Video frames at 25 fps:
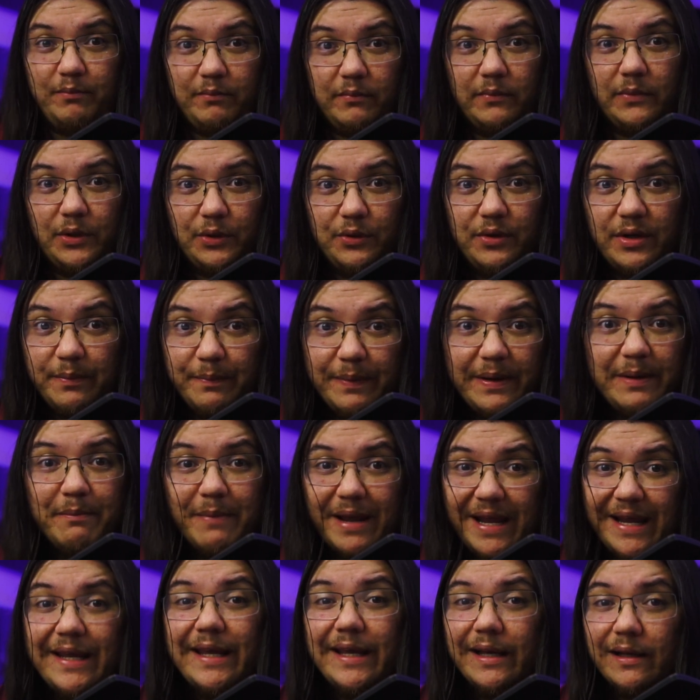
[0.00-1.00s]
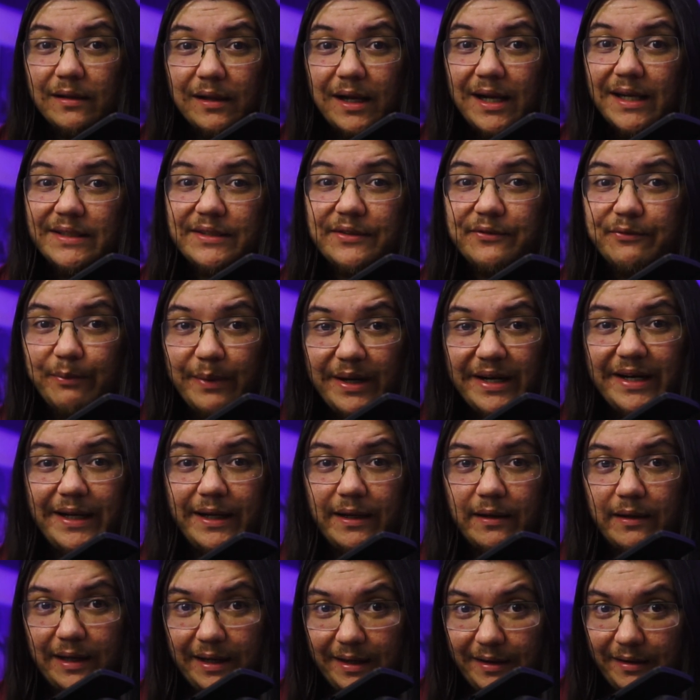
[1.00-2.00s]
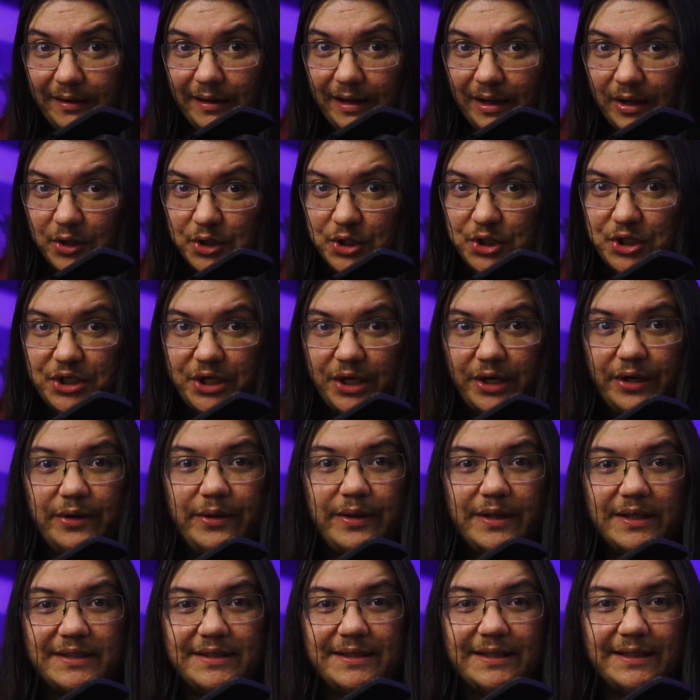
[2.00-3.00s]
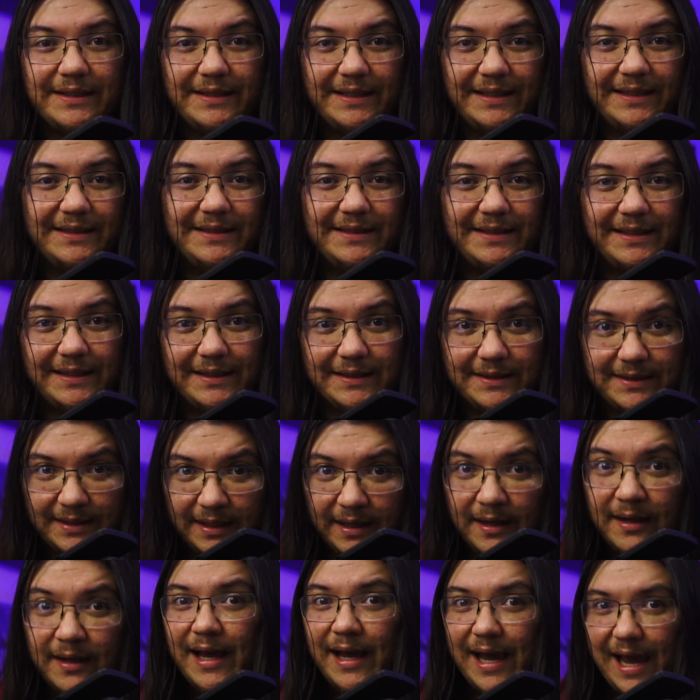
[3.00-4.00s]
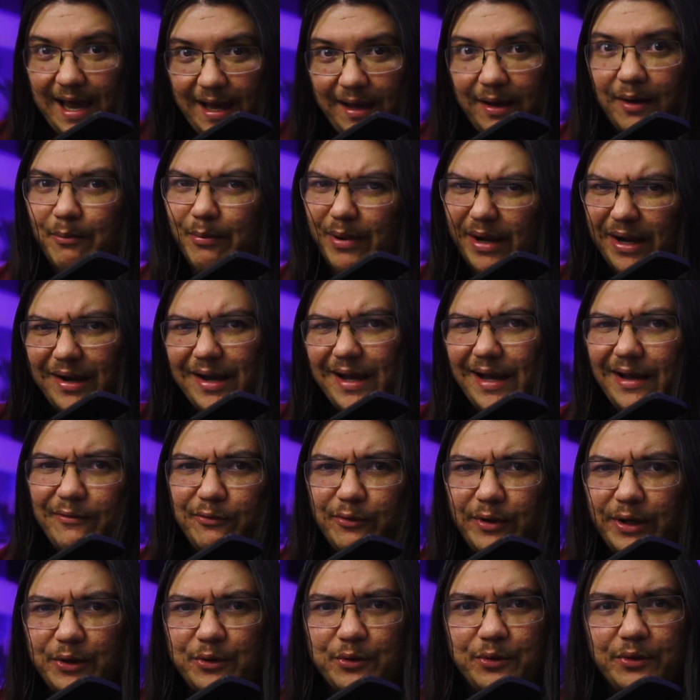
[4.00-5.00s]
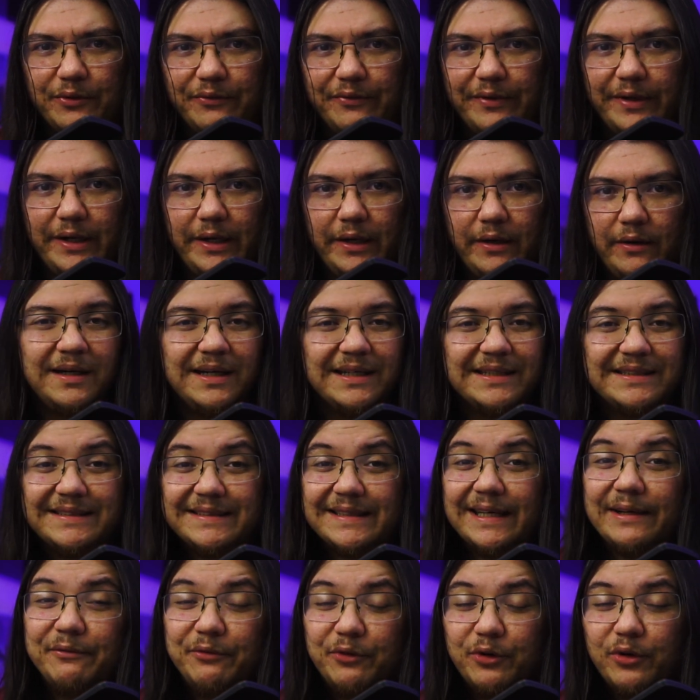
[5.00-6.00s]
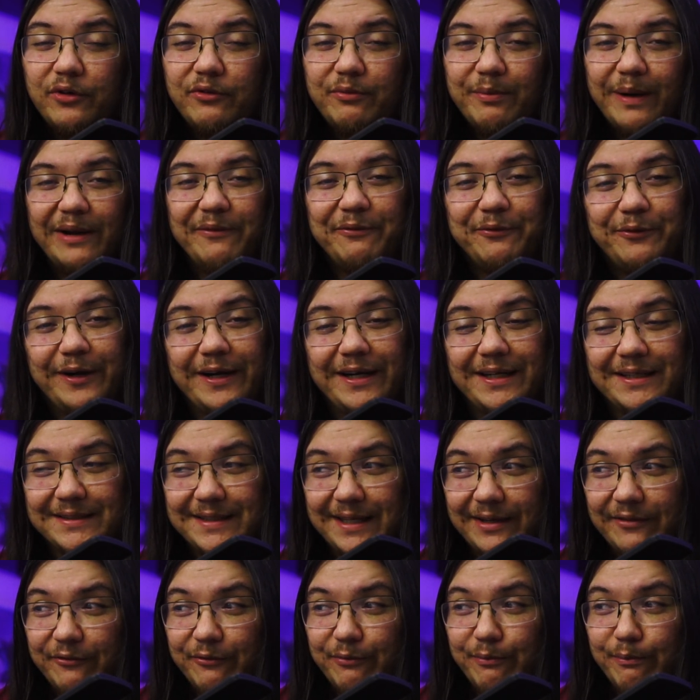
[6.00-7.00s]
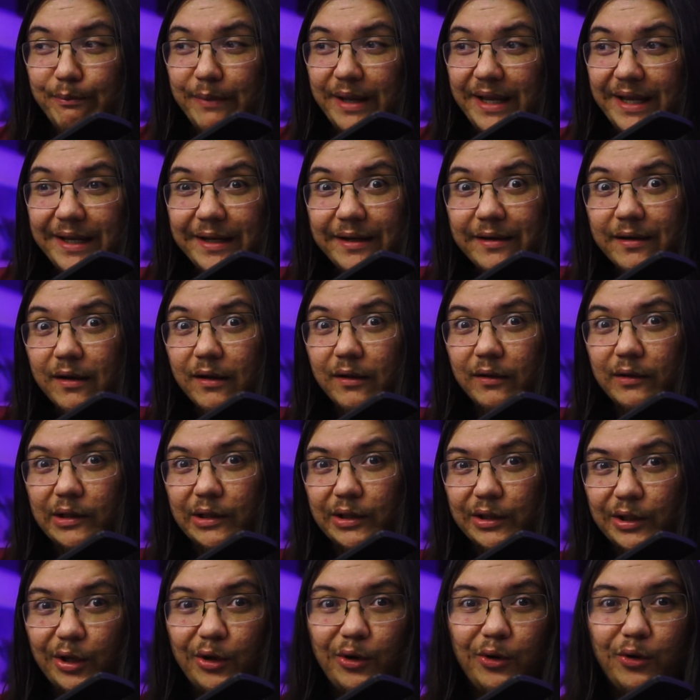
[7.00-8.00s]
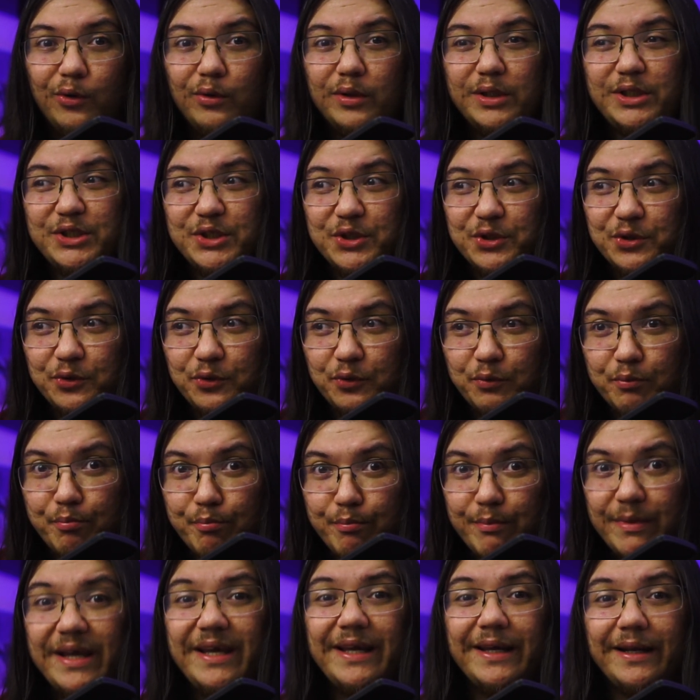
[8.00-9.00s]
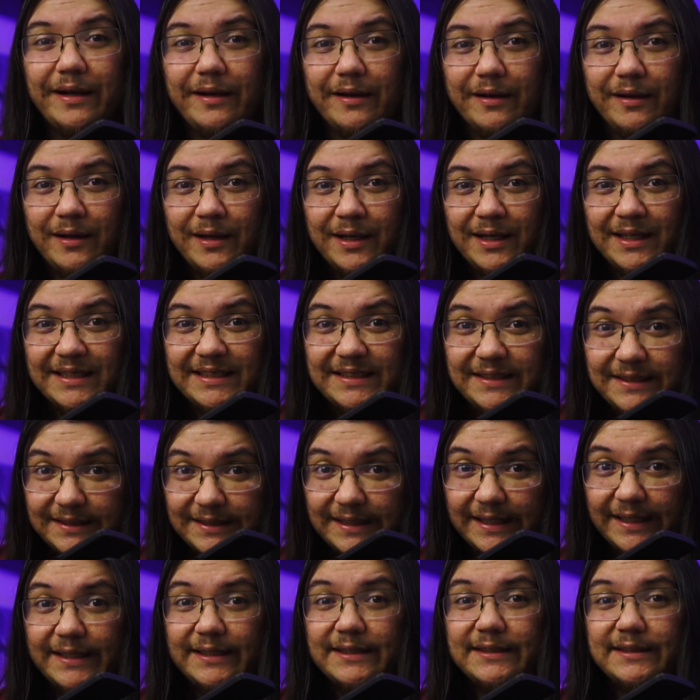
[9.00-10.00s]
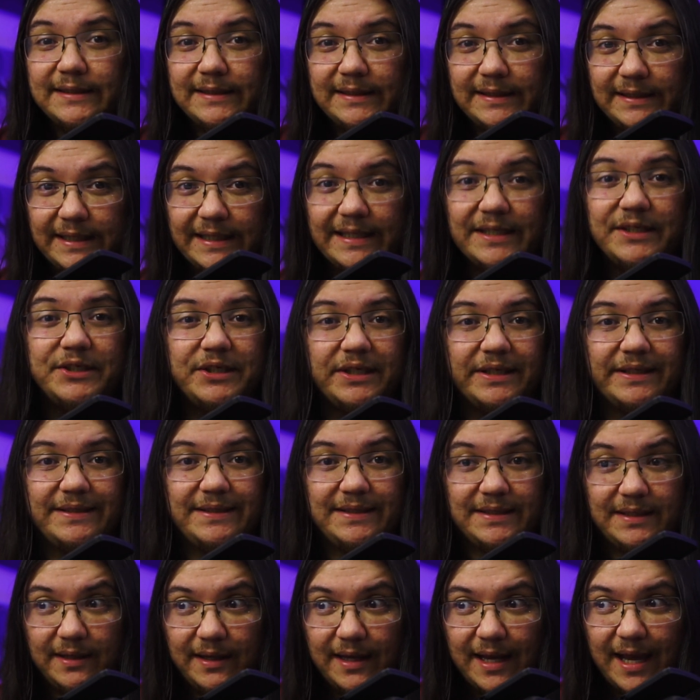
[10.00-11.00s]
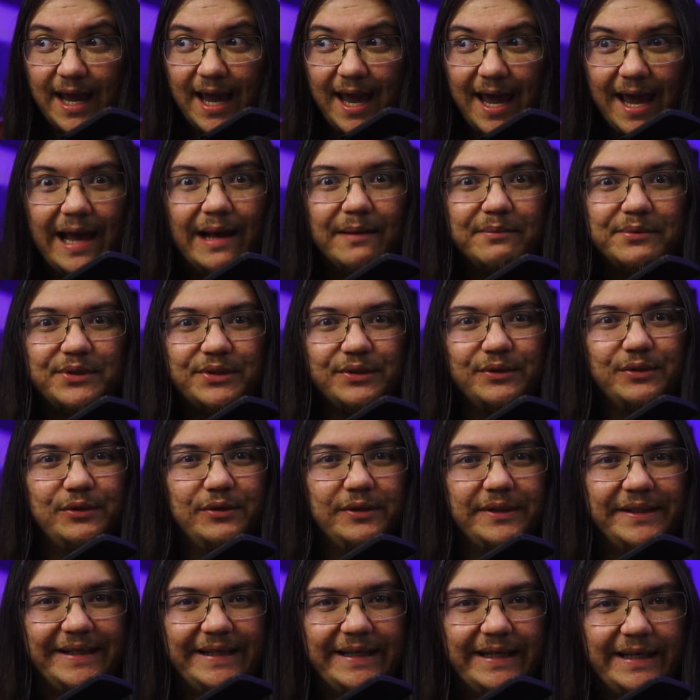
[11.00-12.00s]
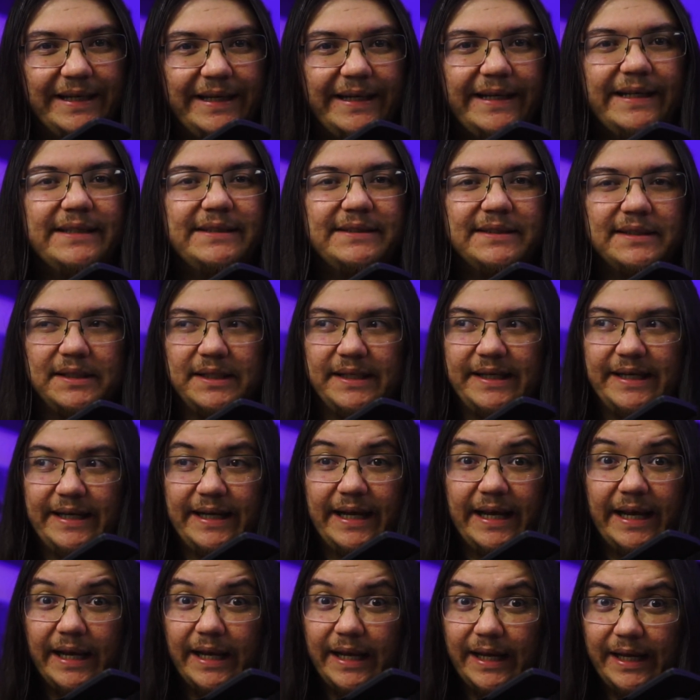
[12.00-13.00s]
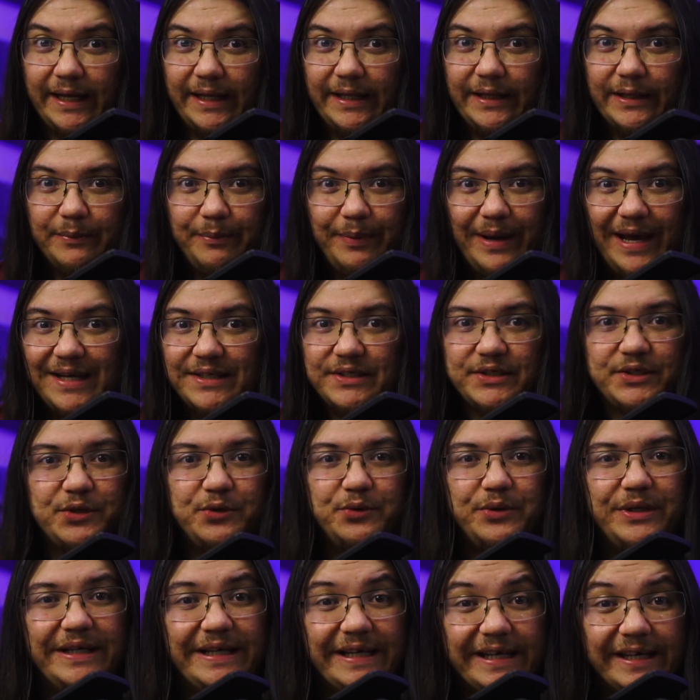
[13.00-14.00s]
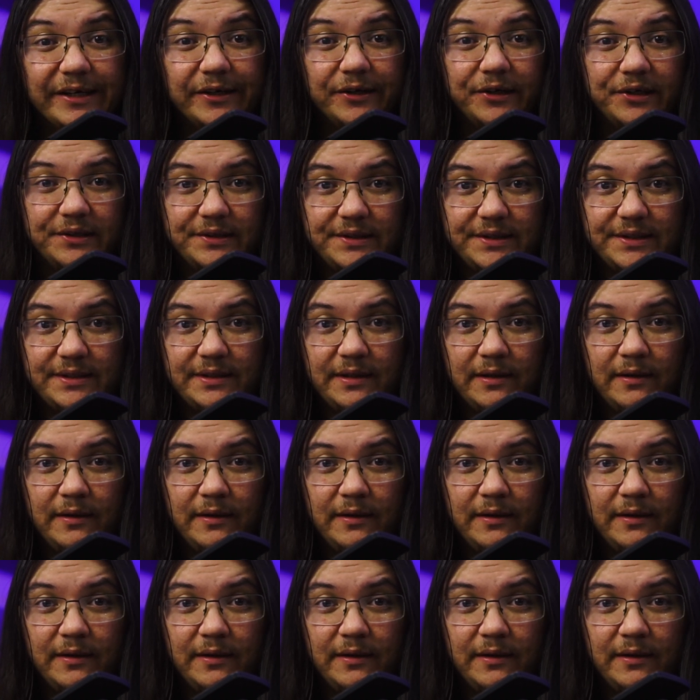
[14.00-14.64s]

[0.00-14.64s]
You could be making lots of money, and I'll share the statistics about halfway through the video. Several of my friends have made low to mid 6 digits absolutely easily in the past 2 years.